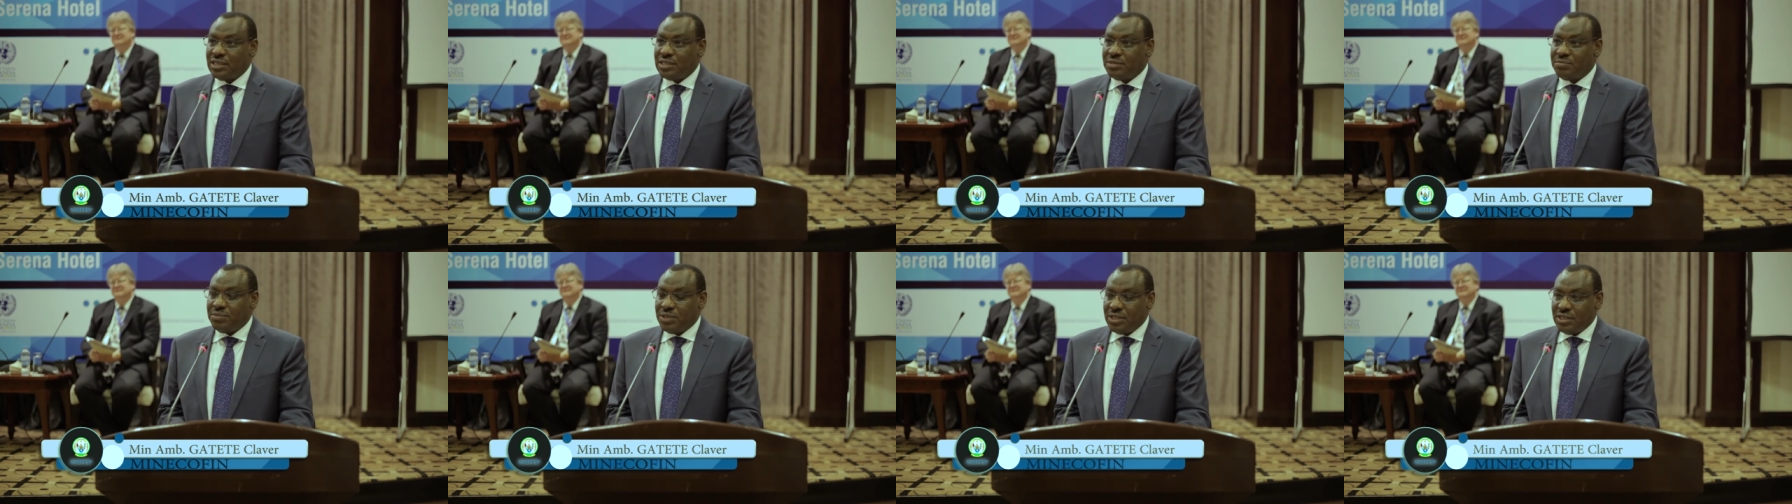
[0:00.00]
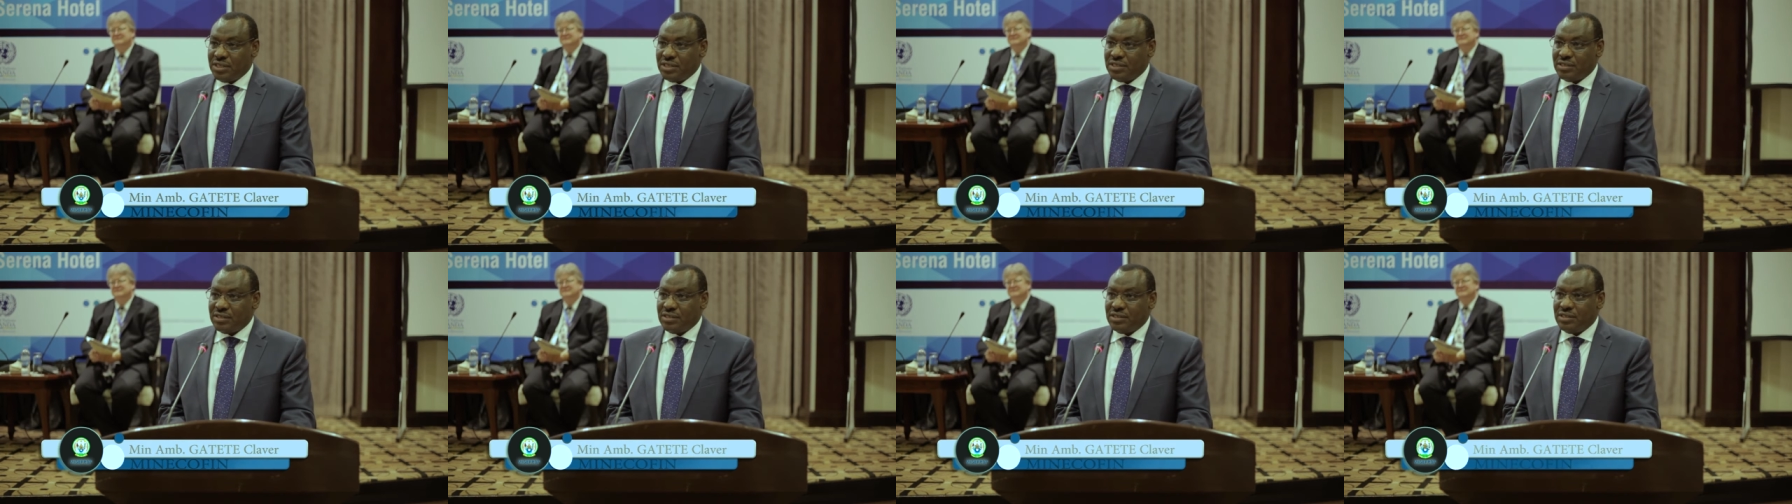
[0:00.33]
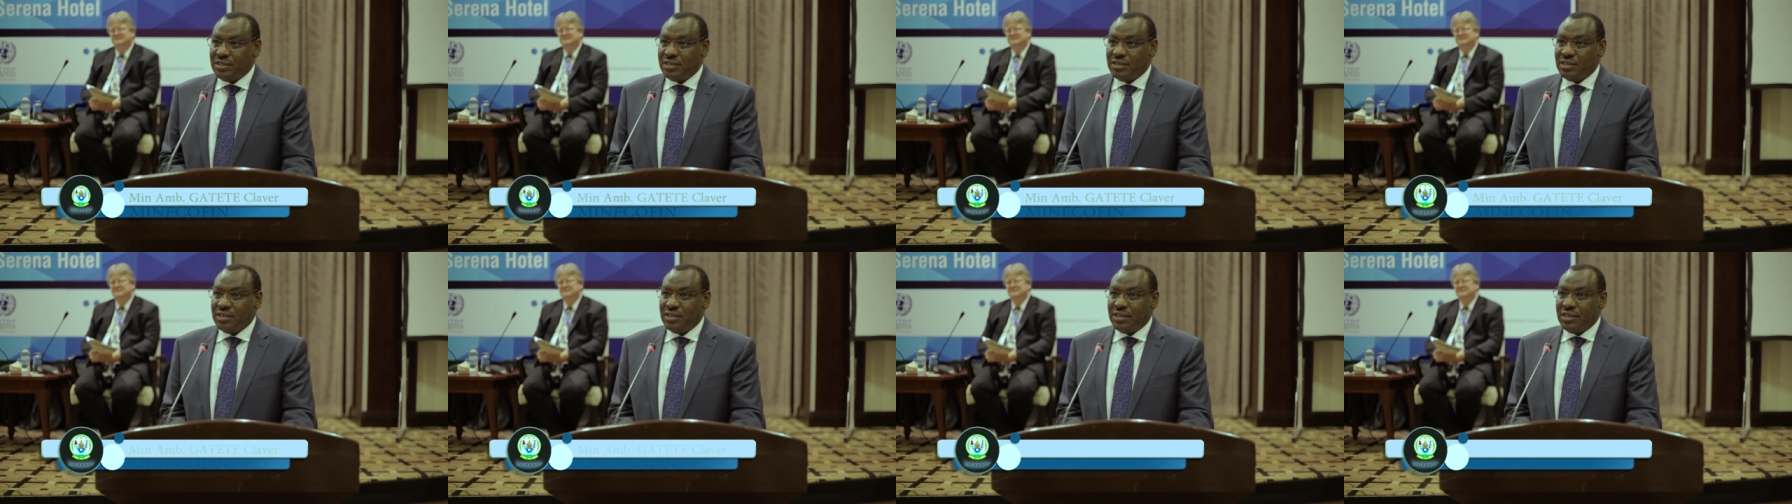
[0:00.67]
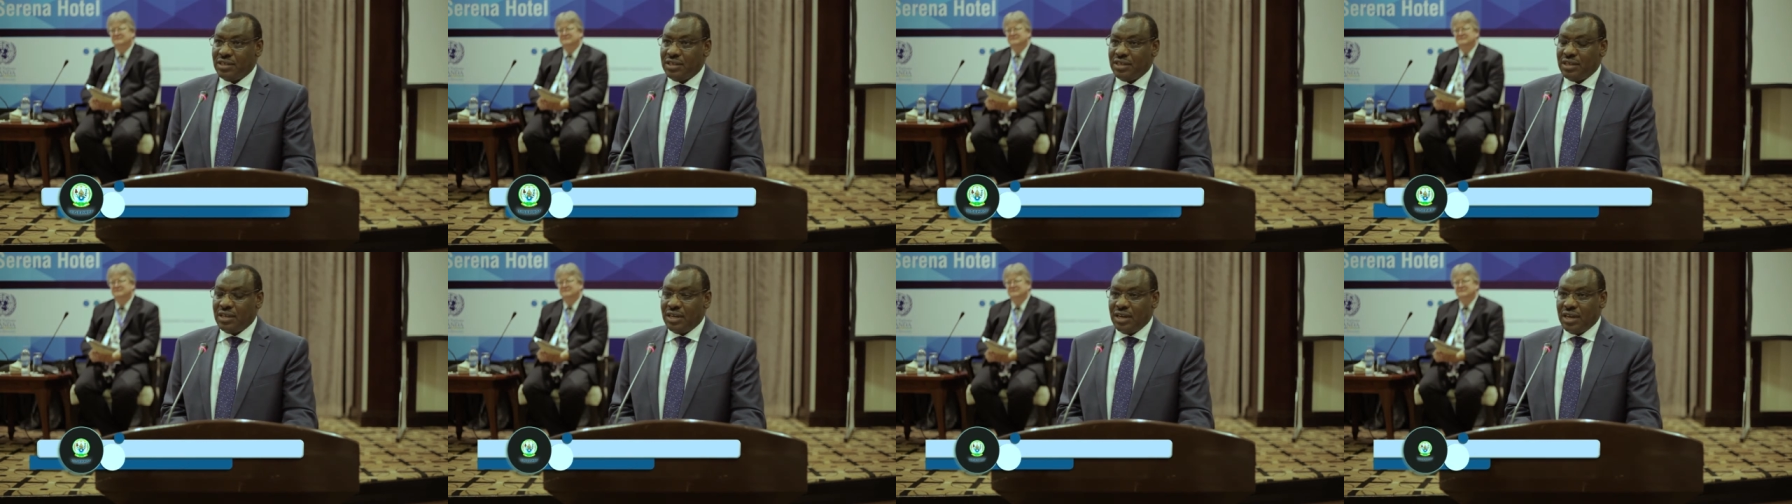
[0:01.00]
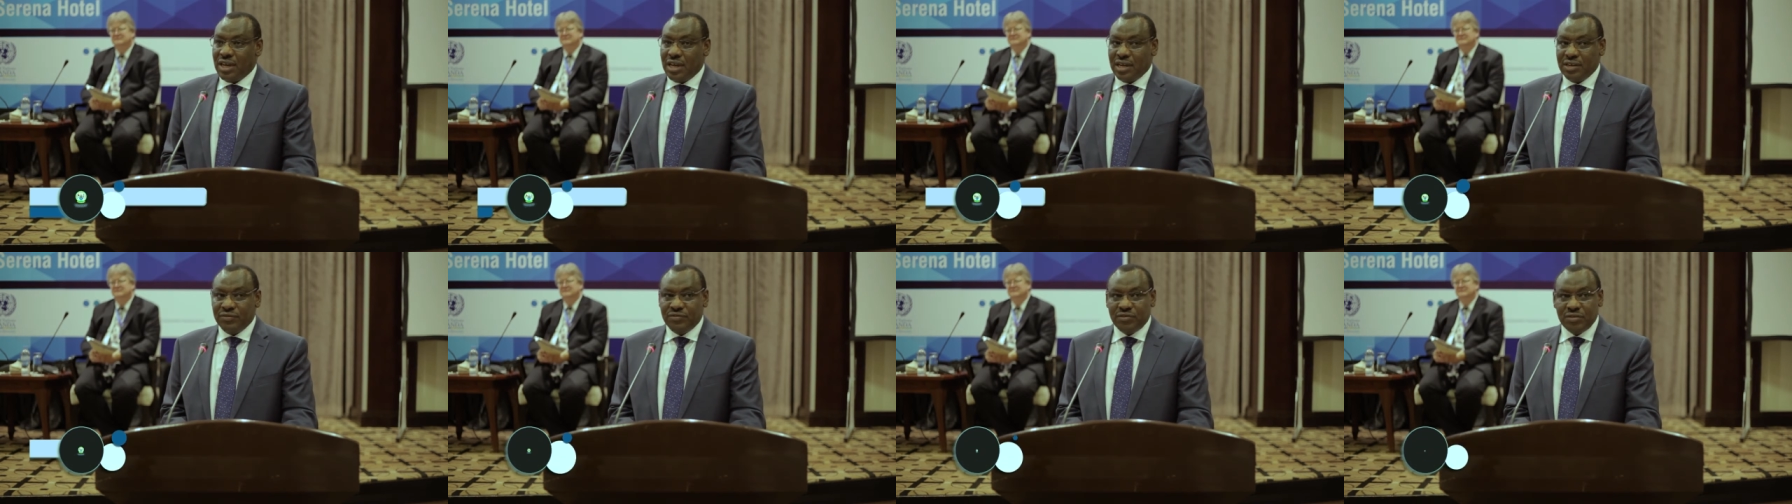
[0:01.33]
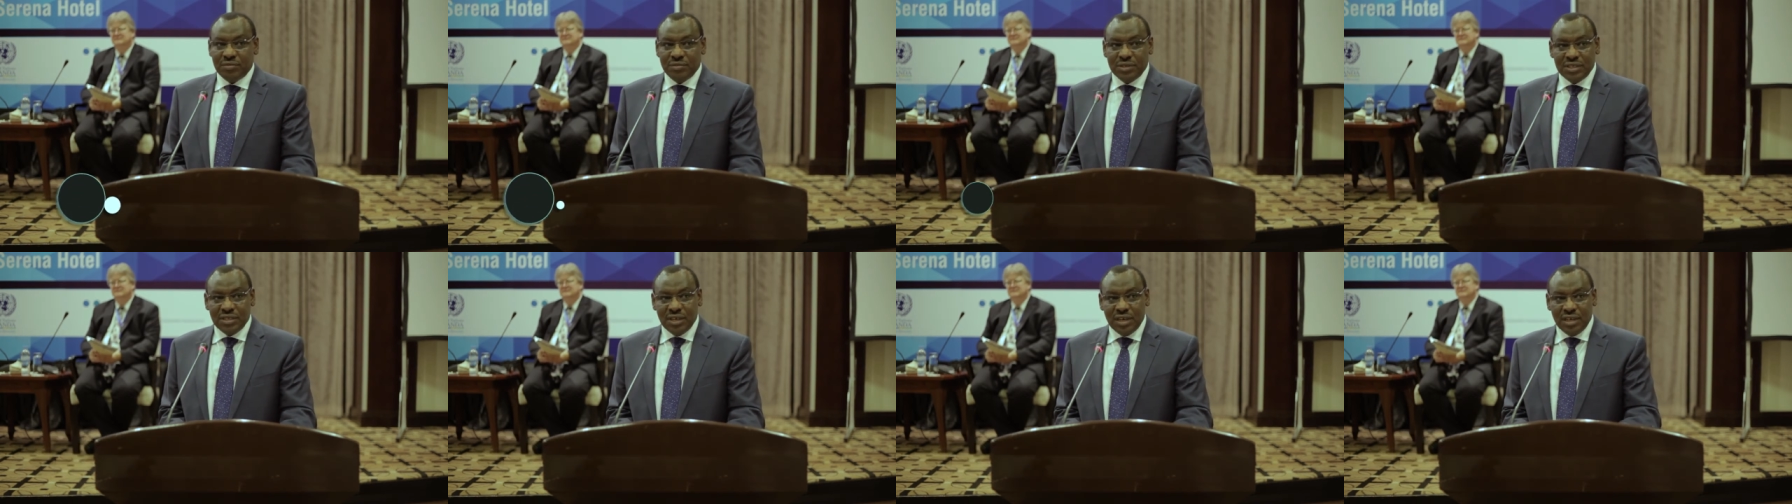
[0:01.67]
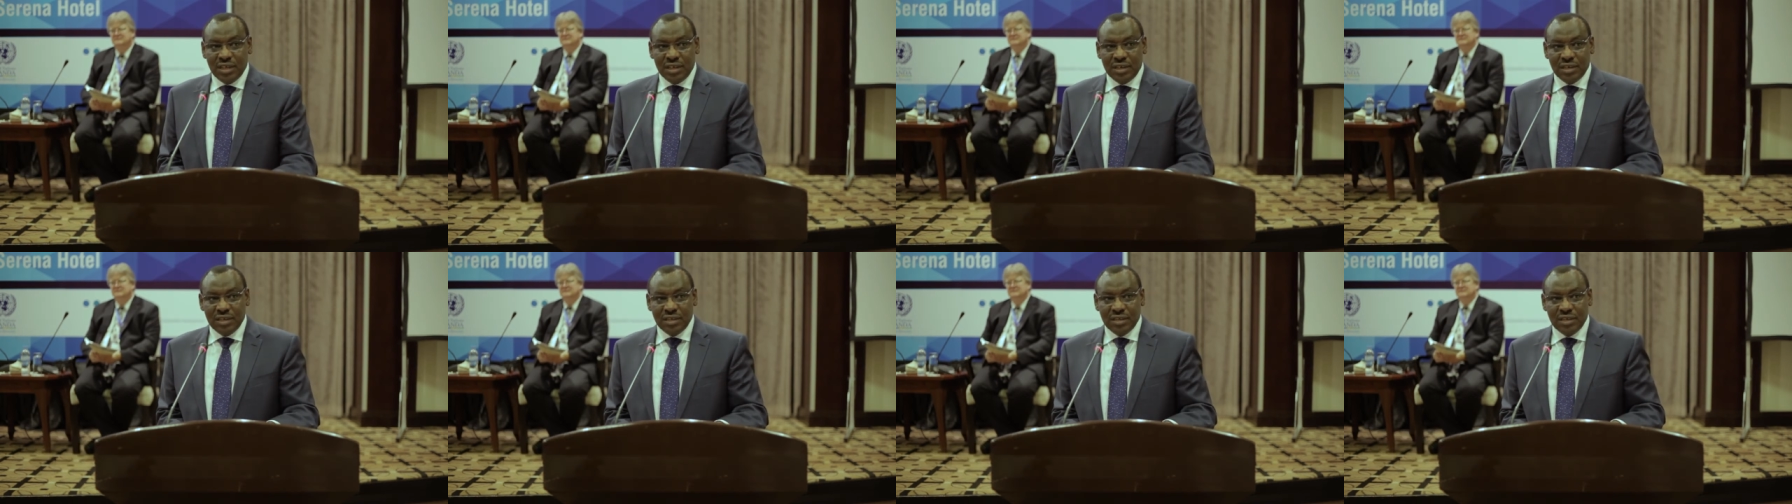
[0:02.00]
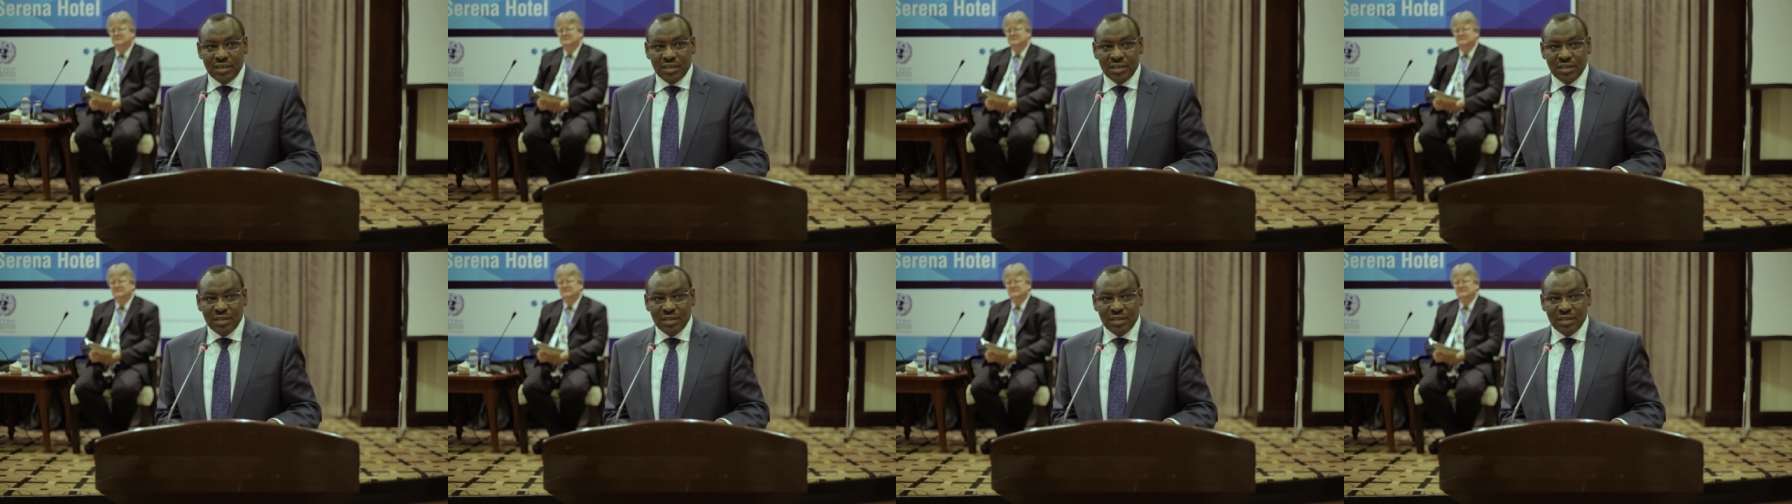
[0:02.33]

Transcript: experience, learn from each other,